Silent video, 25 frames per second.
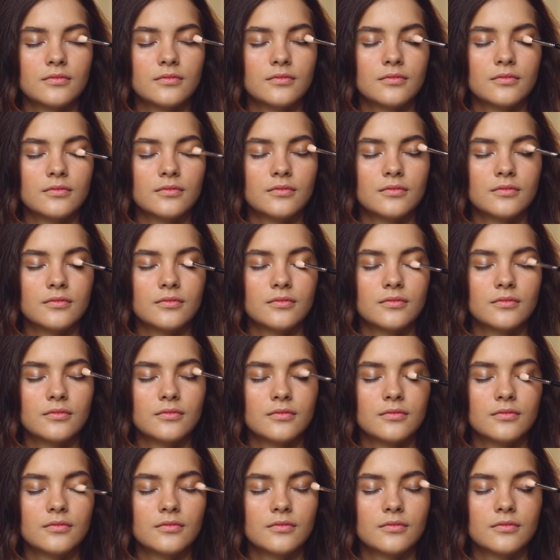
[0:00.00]

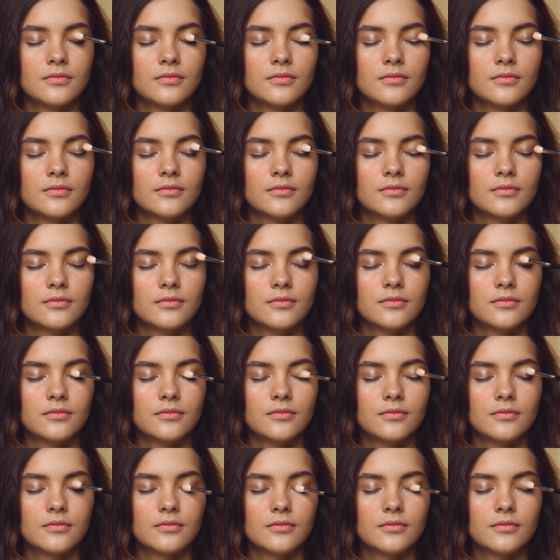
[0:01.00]

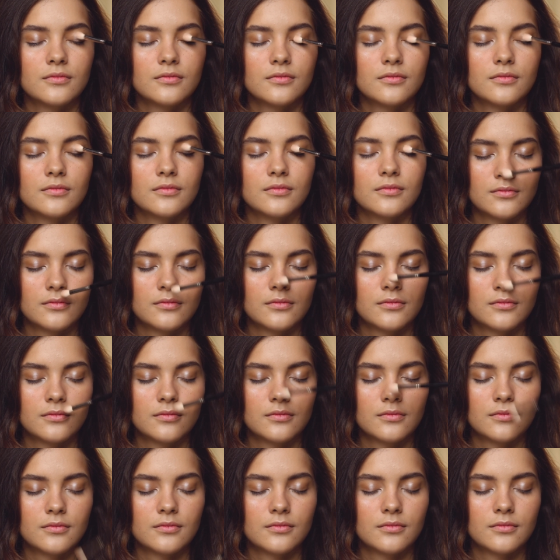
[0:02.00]

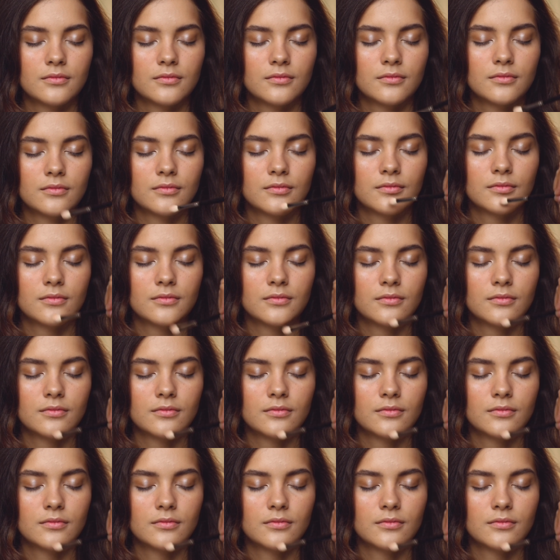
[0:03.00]
[no speech]